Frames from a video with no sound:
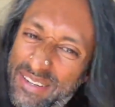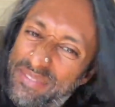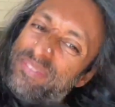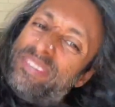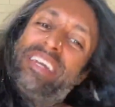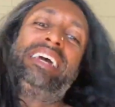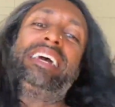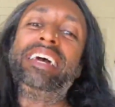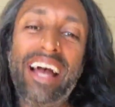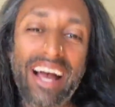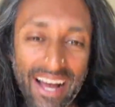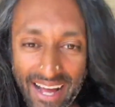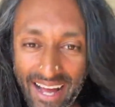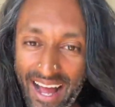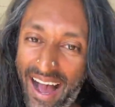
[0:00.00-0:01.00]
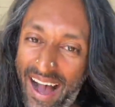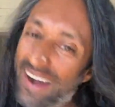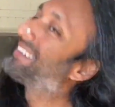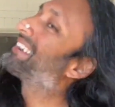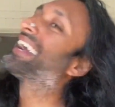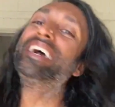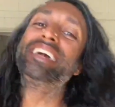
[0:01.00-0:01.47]
old me.
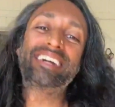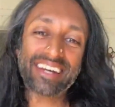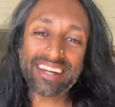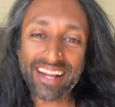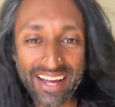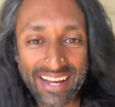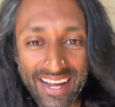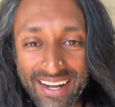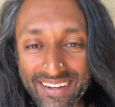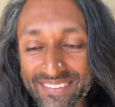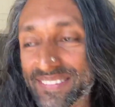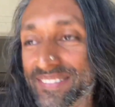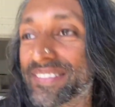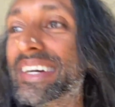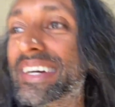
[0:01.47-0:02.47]
Okay, you can hang out with